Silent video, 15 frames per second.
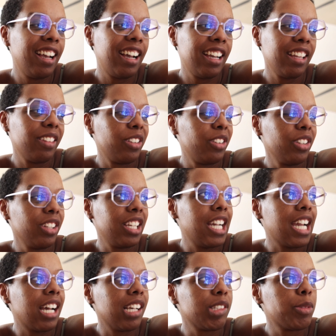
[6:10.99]
I literally
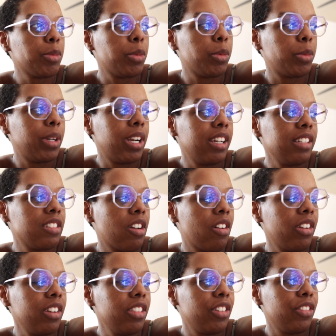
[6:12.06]
gasped when I
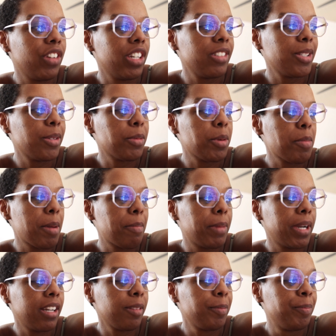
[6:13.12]
saw it in the fridge and
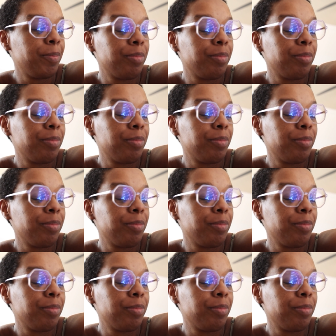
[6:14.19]
remembered.